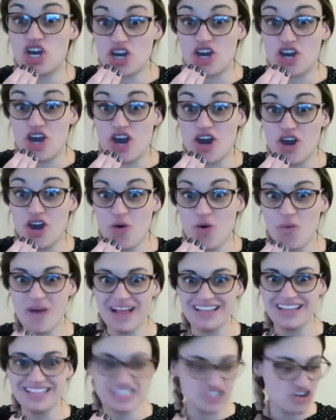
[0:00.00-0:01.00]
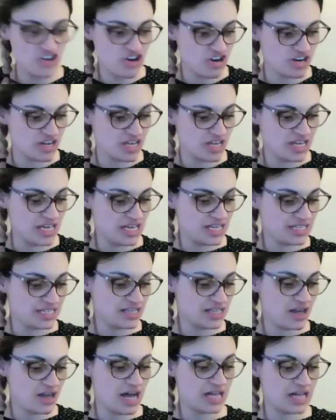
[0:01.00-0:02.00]
k, well done.
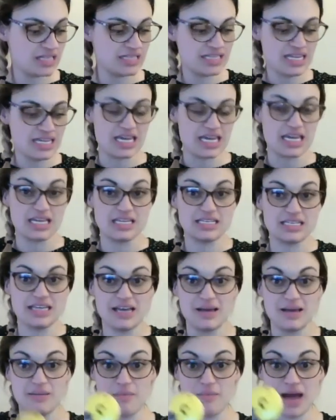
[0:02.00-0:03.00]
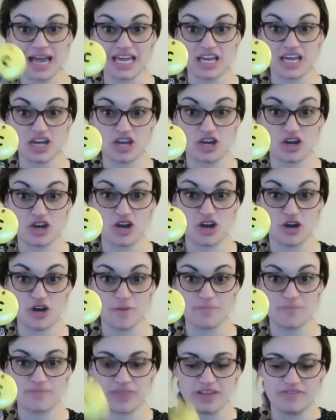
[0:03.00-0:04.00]
So I'll need my k.
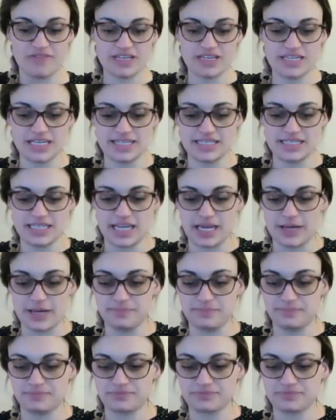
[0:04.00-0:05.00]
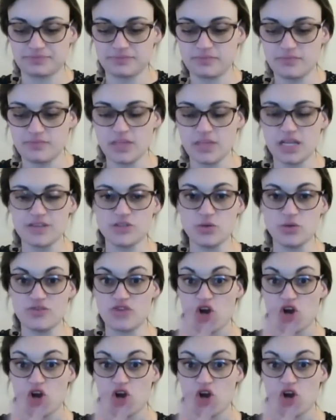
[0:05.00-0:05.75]
Fantastic. So we've